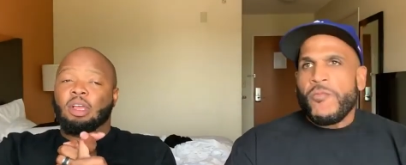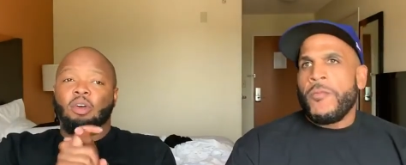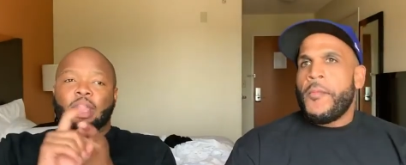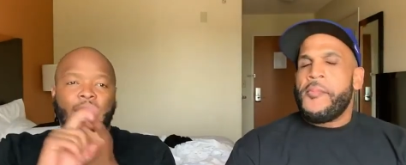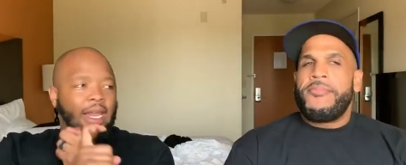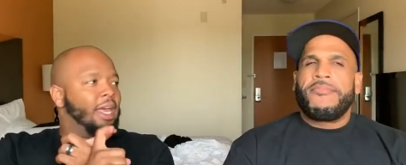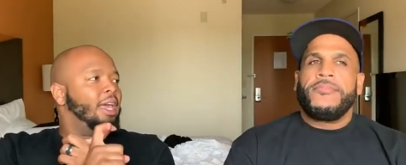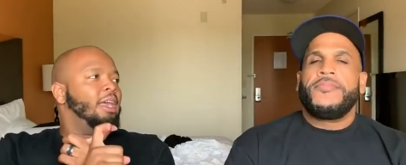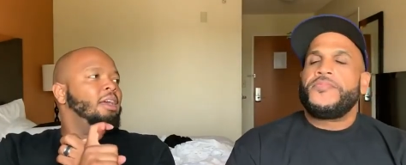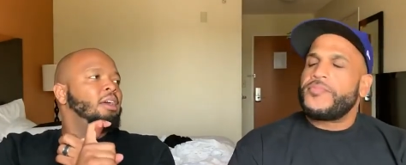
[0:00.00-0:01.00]
Speaker 1: They go to
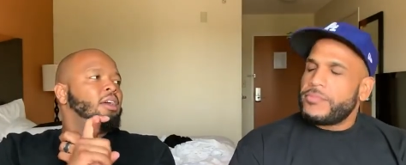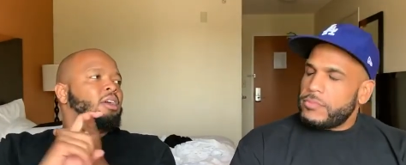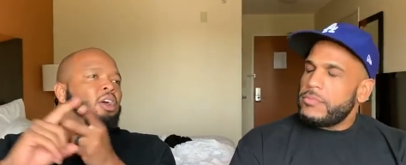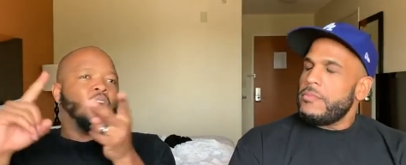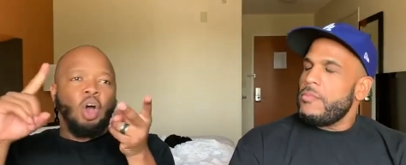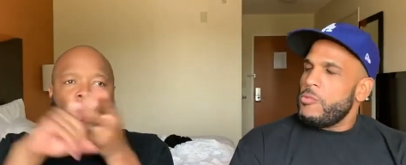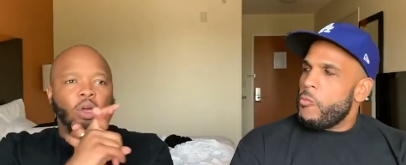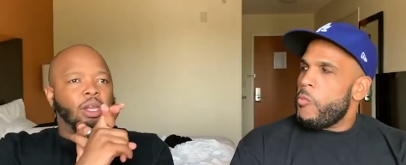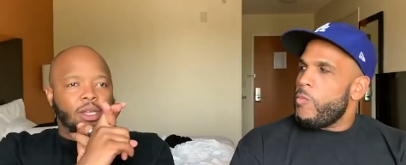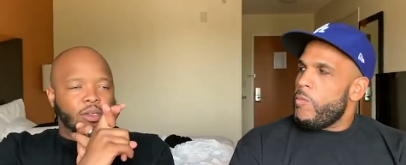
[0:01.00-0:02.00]
L.A.,
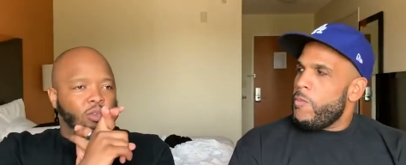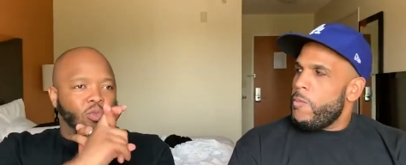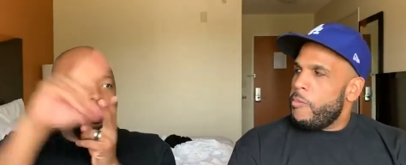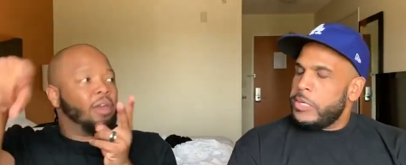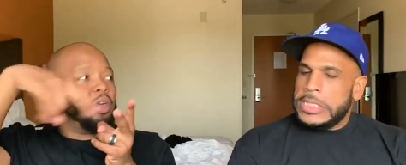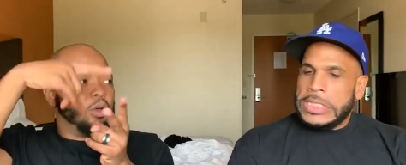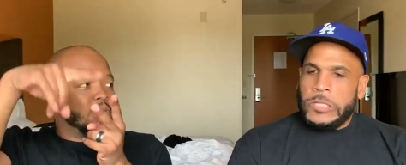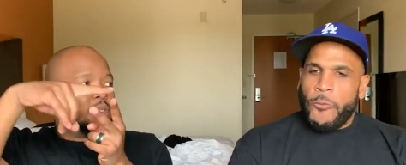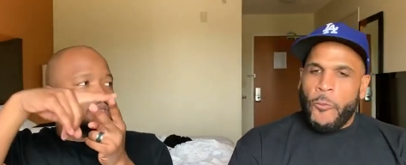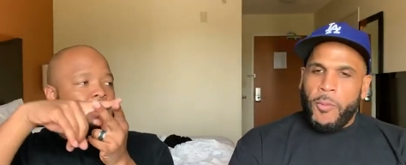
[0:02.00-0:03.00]
Oakland, one of
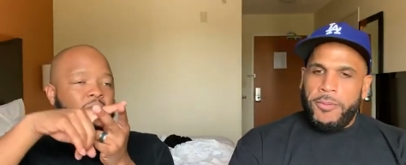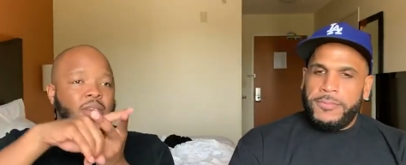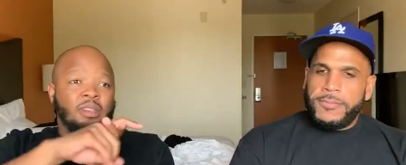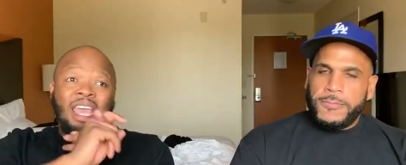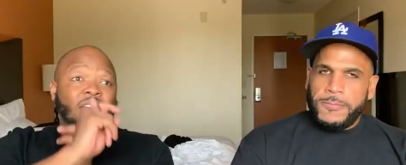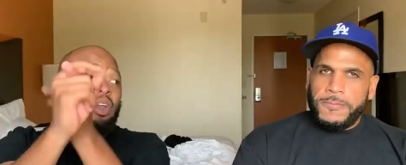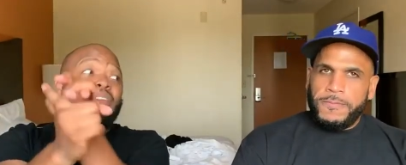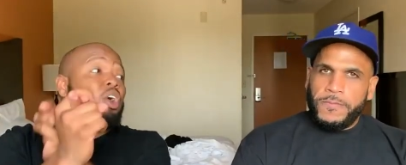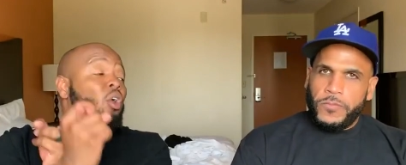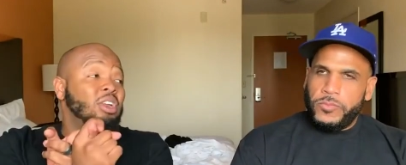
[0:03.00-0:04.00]
those cities. They don't
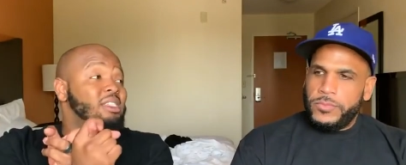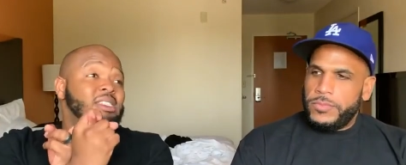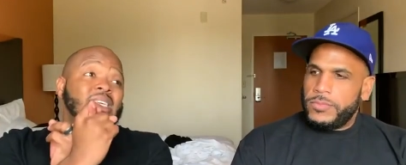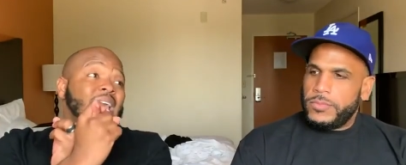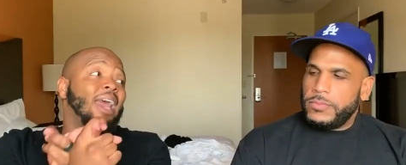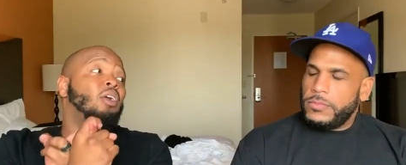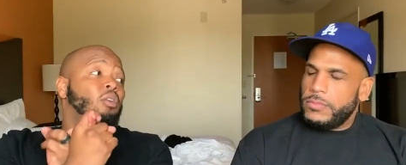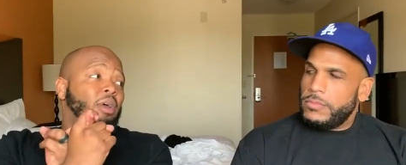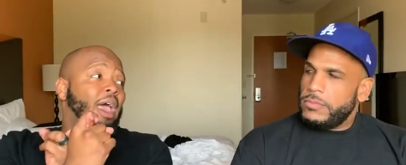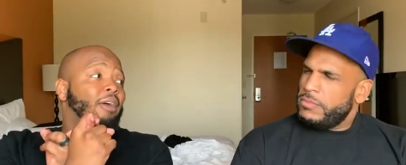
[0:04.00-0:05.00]
even go to
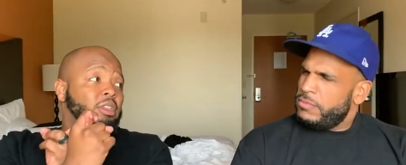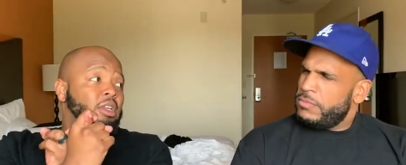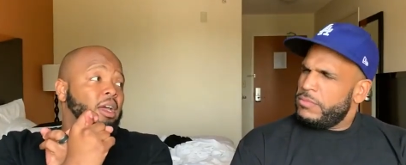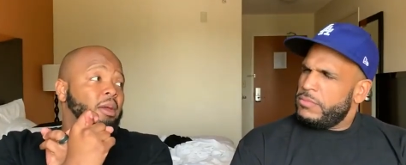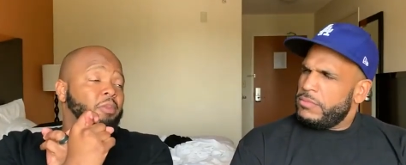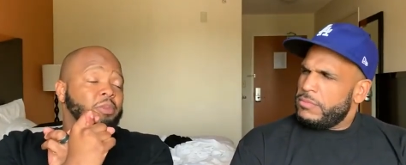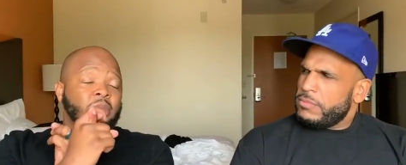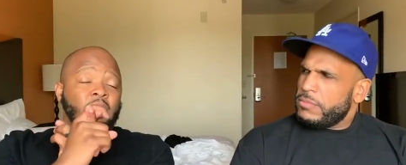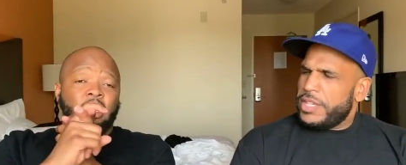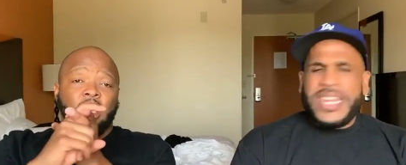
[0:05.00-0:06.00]
Seattle half the time.
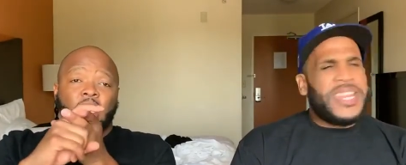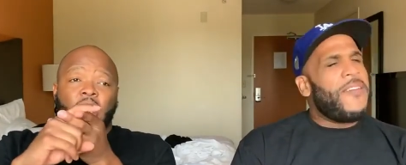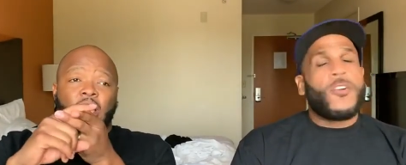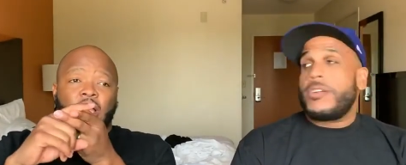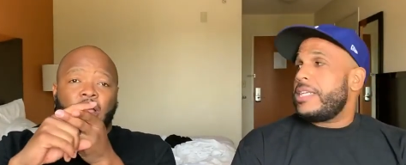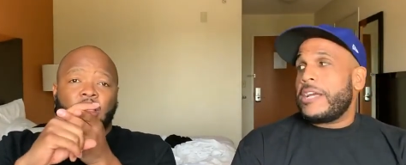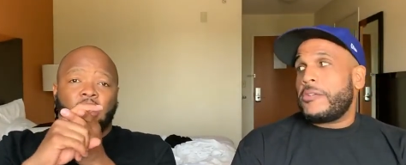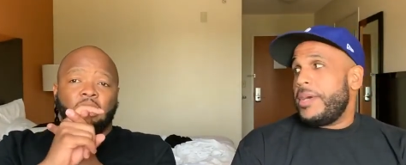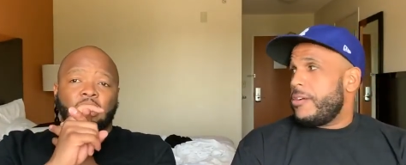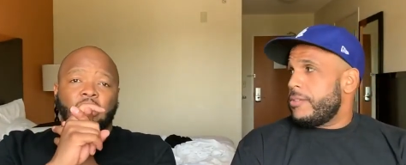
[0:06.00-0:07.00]
Speaker 2: They never go to
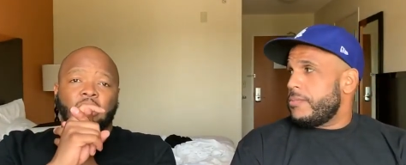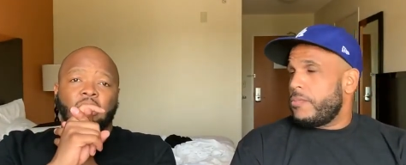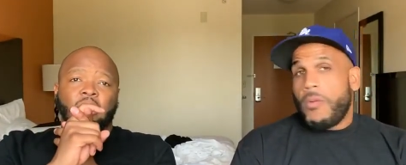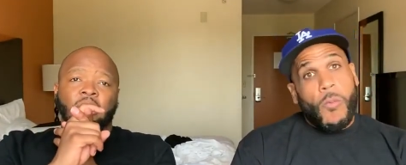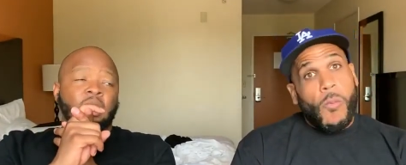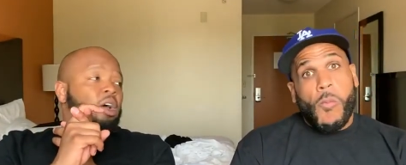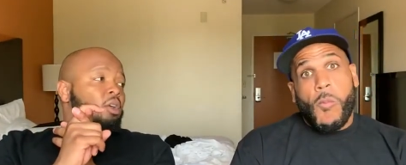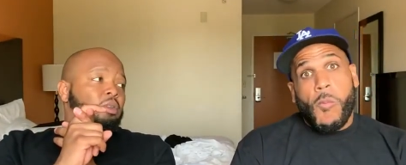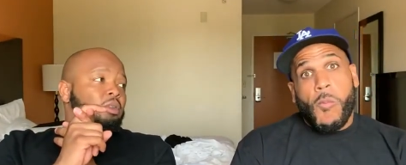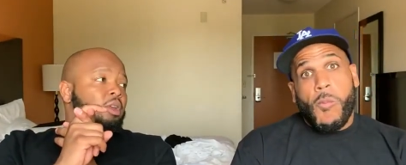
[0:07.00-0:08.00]
Sacramento.
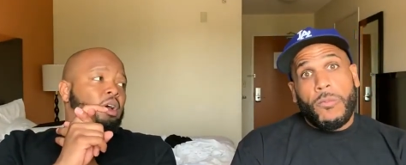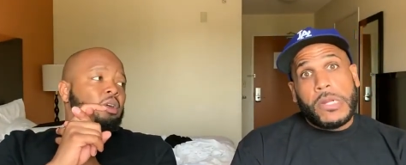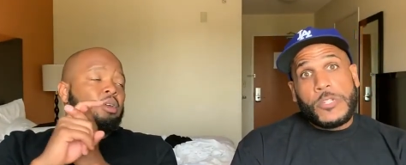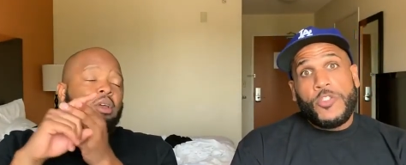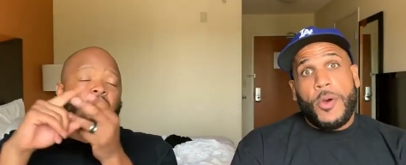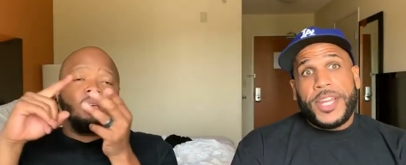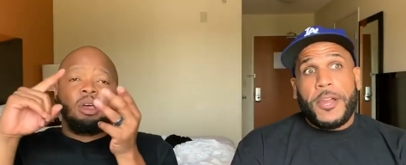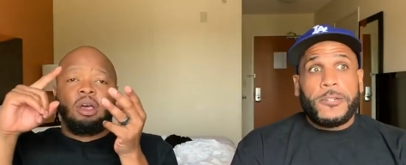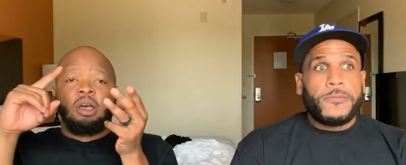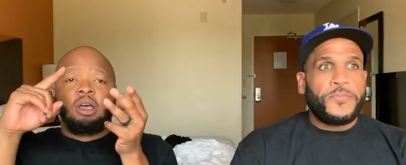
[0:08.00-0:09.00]
Speaker 1: No, no. You know I know.
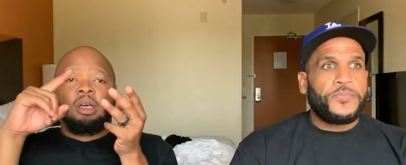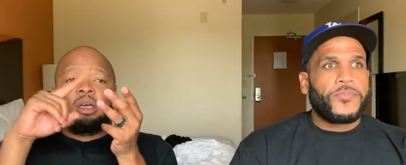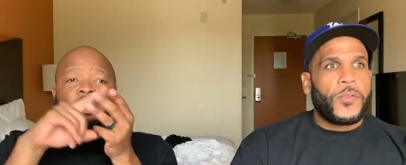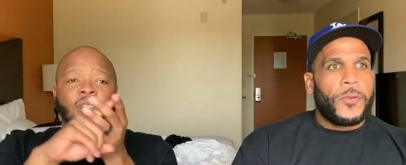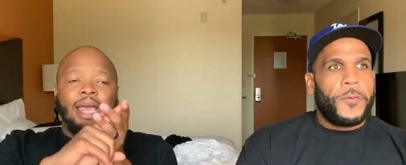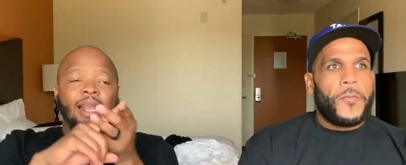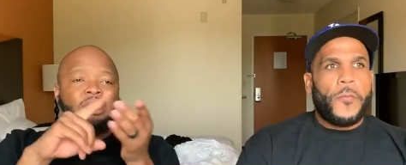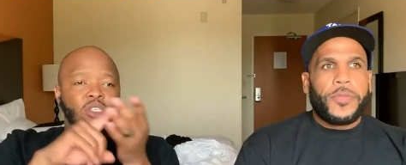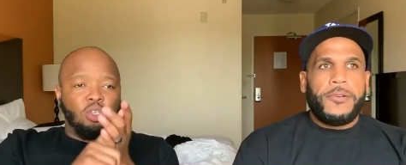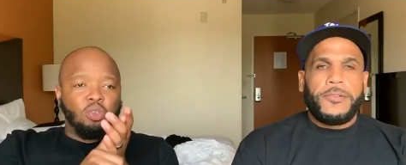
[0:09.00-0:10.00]
Uh,
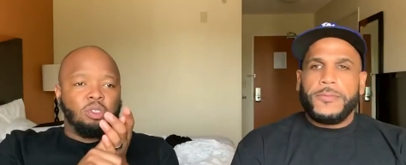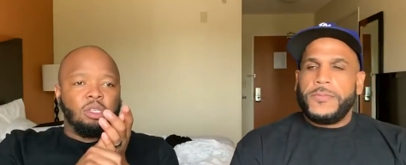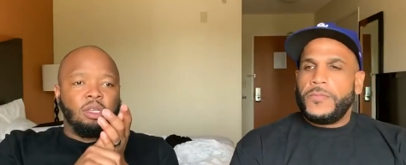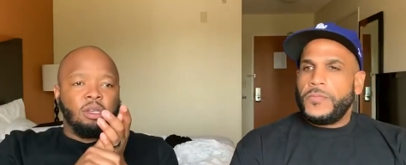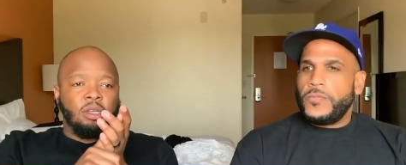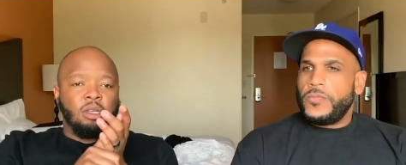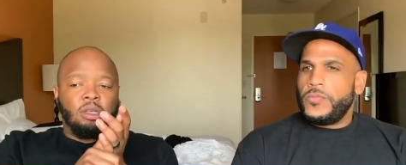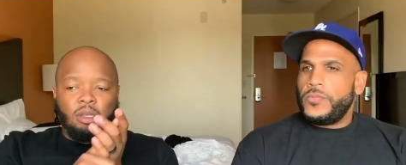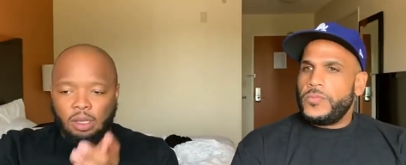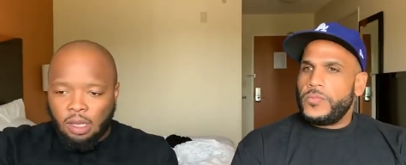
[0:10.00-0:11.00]
Dallas, Houston,
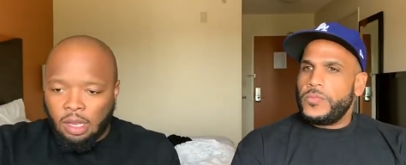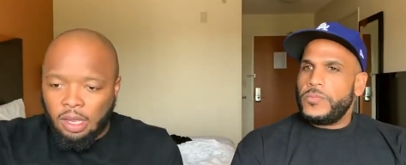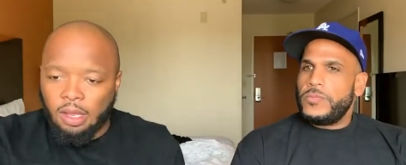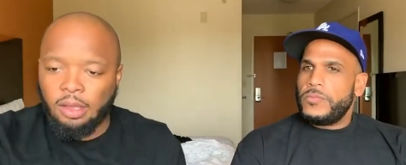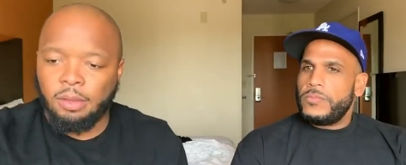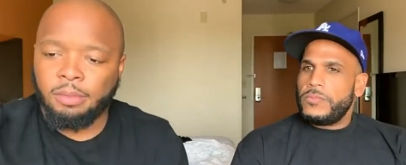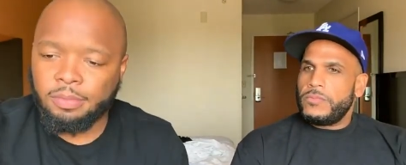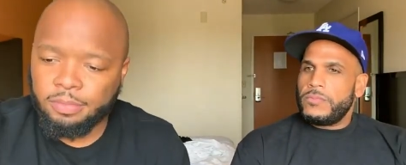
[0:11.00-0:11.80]
mm-hmm. uh,